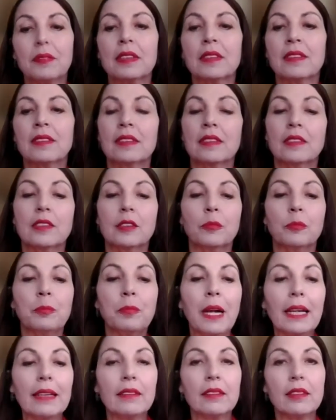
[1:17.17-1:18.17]
certain
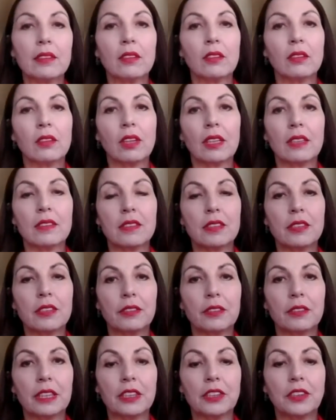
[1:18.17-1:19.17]
practical
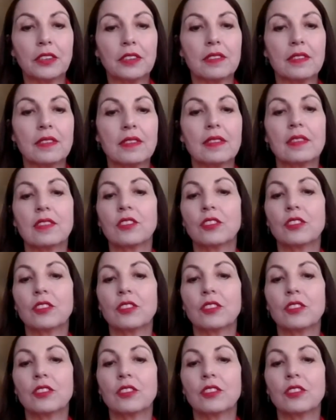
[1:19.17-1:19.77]
considerations,